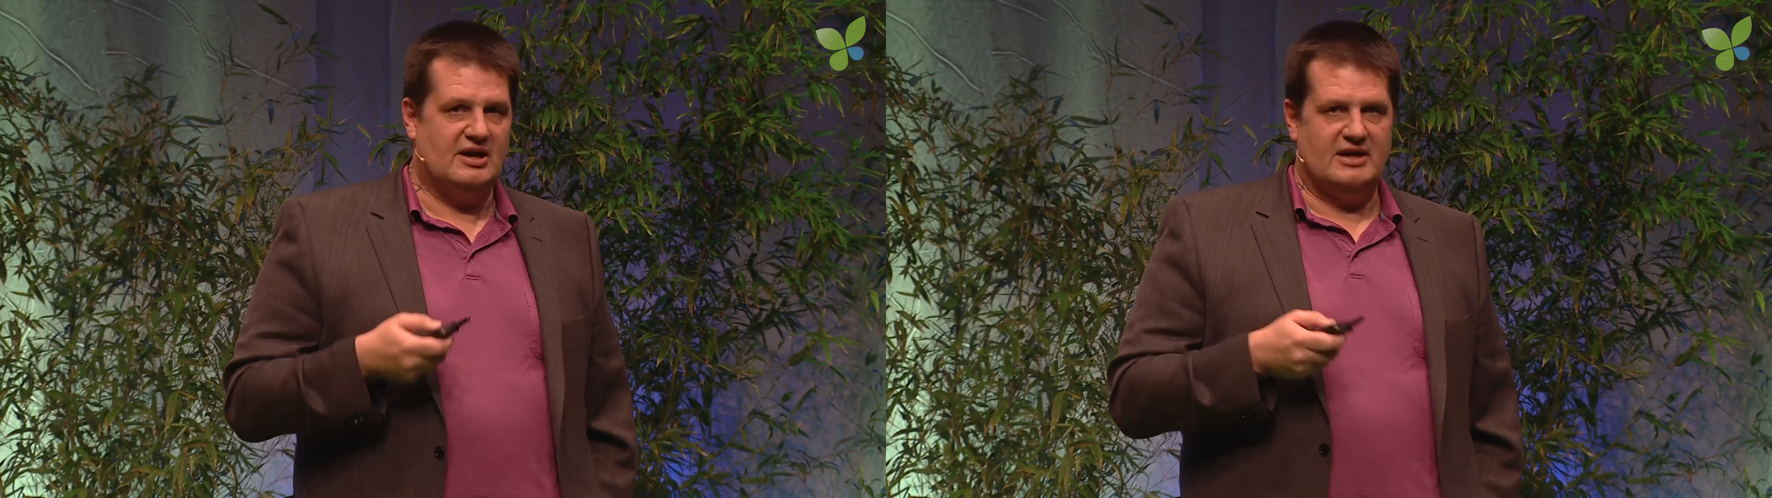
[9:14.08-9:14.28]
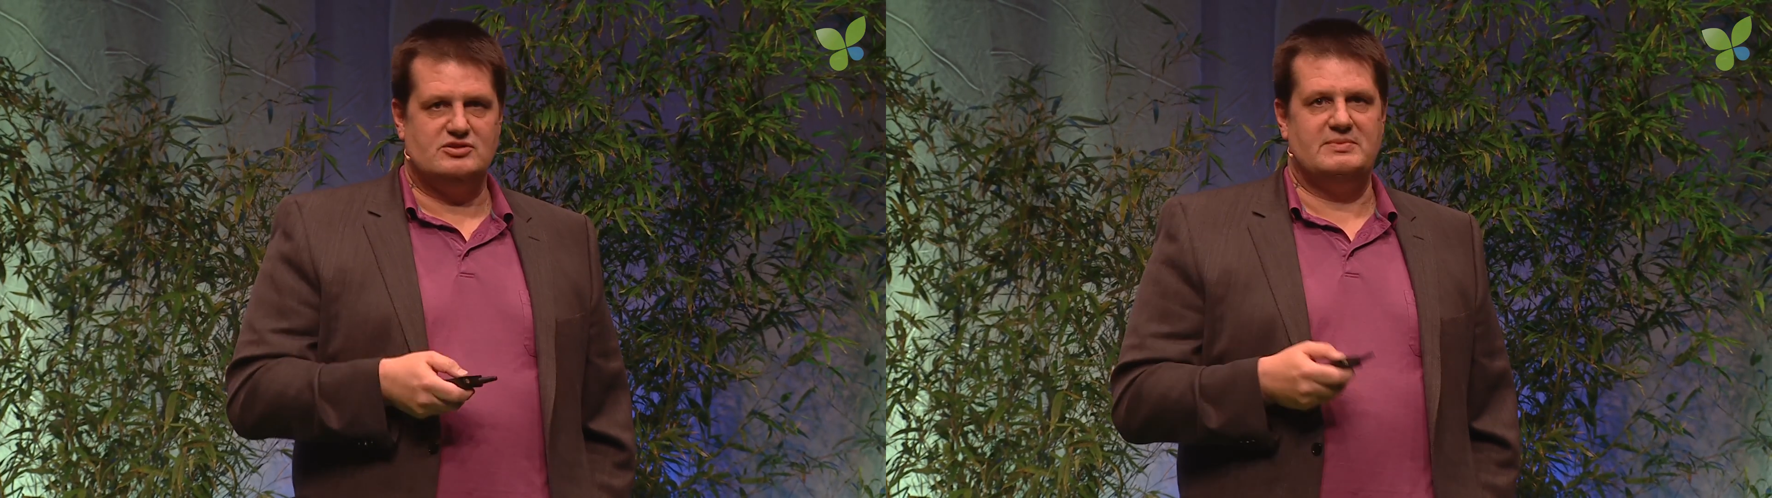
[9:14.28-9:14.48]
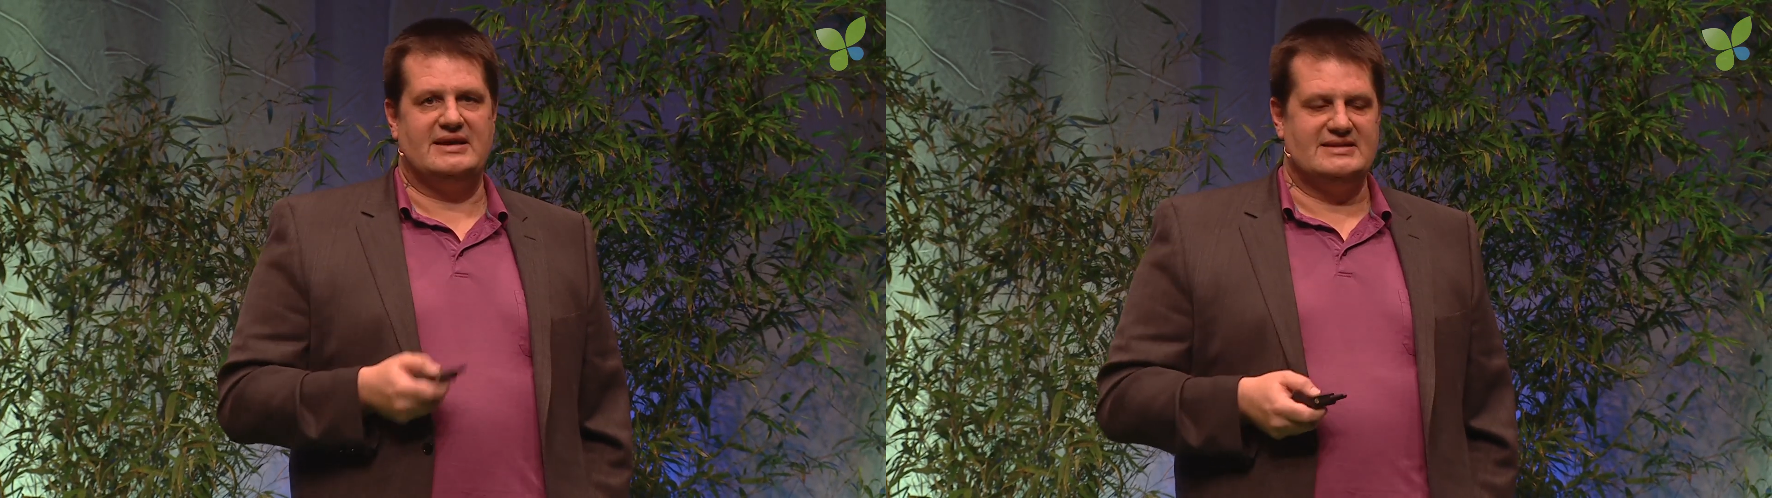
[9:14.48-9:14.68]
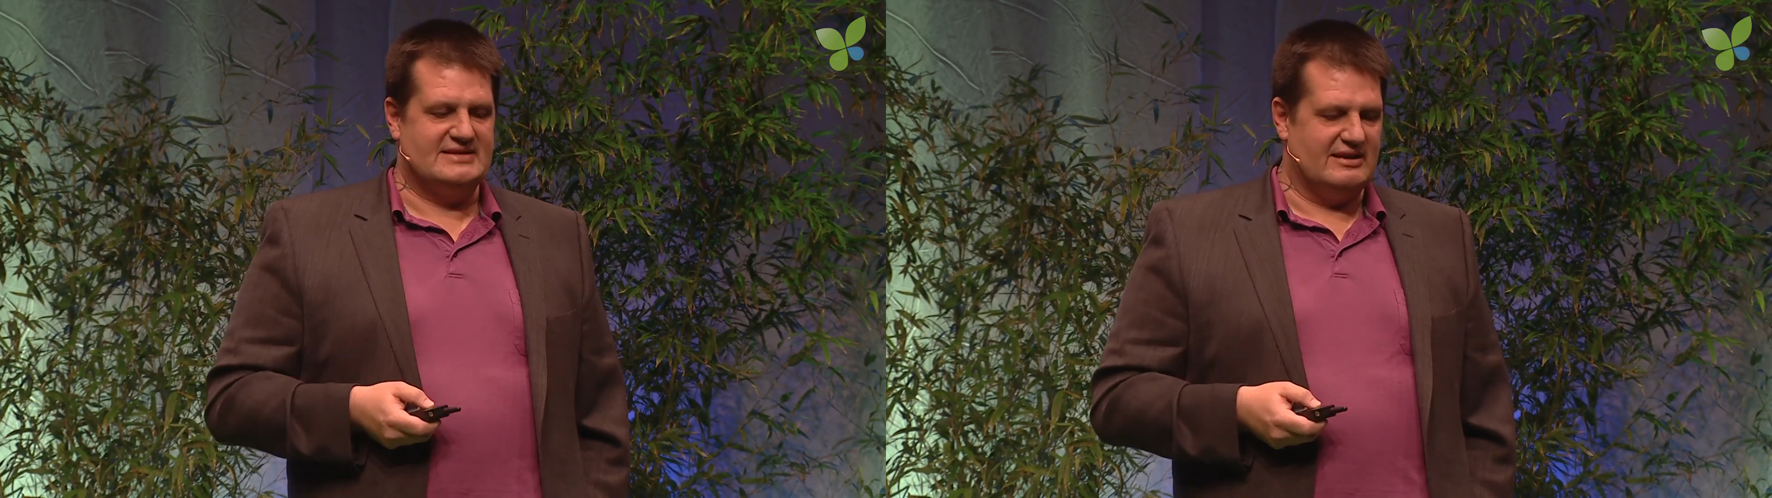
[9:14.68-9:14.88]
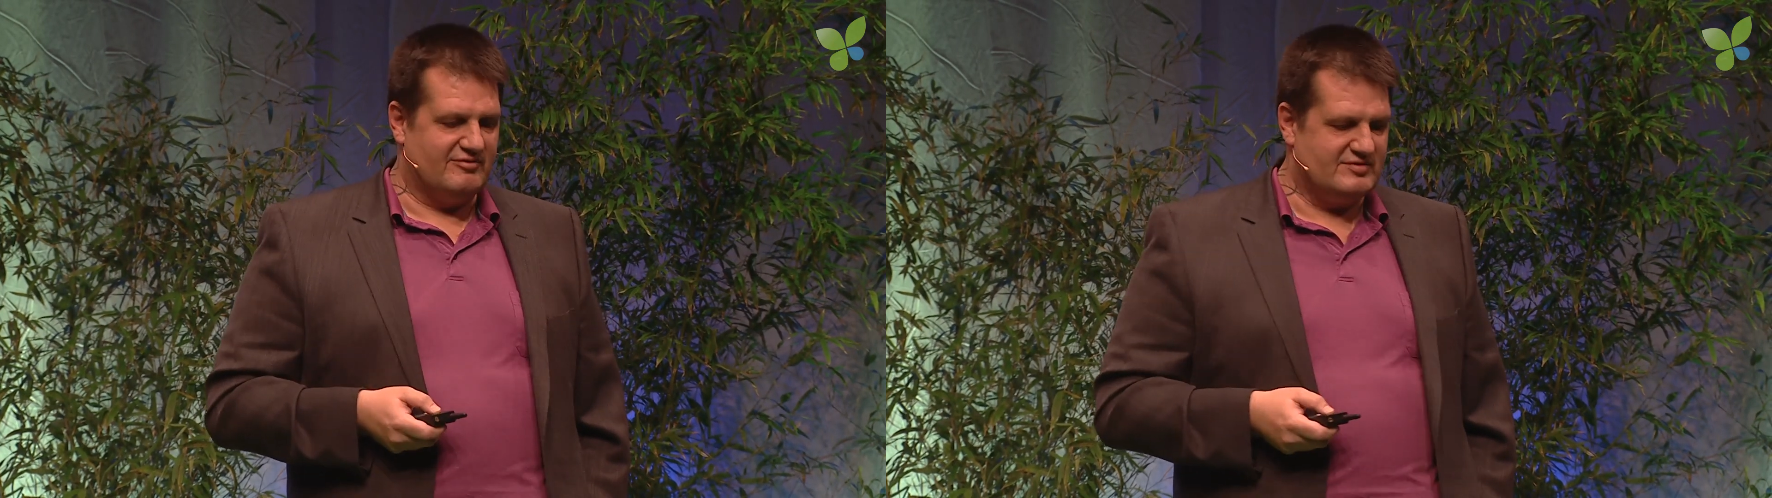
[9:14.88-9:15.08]
hard to make it
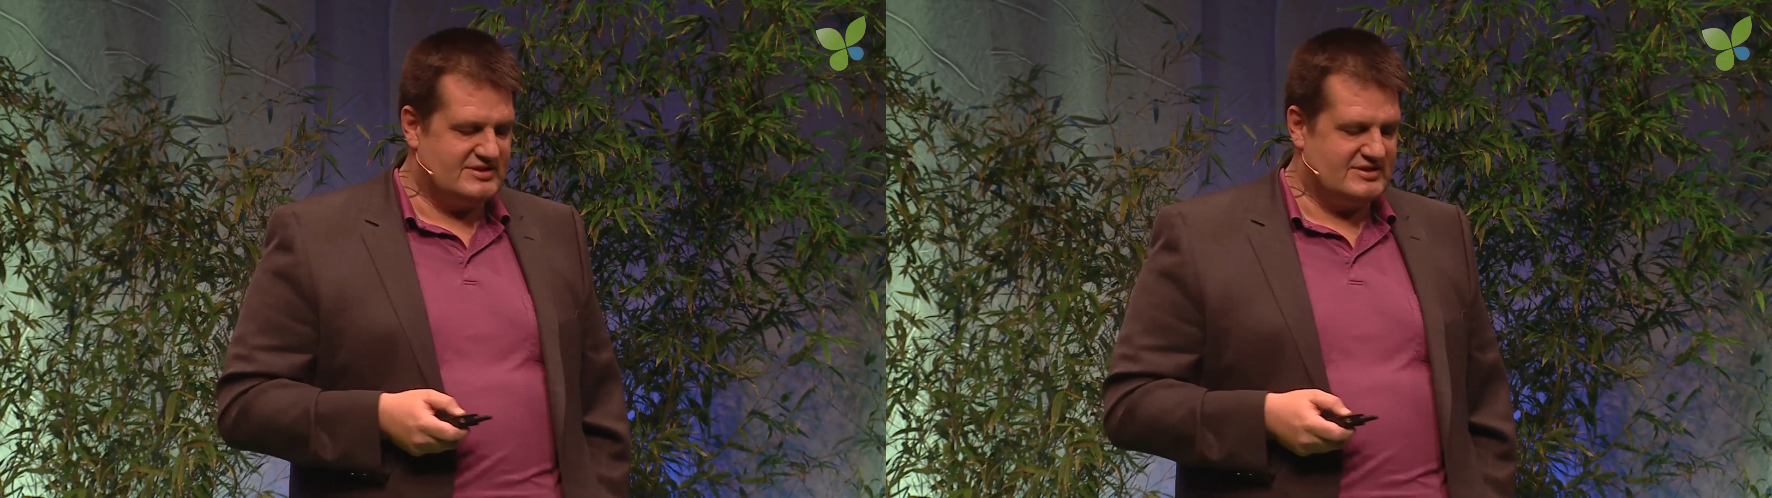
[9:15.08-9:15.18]
safe.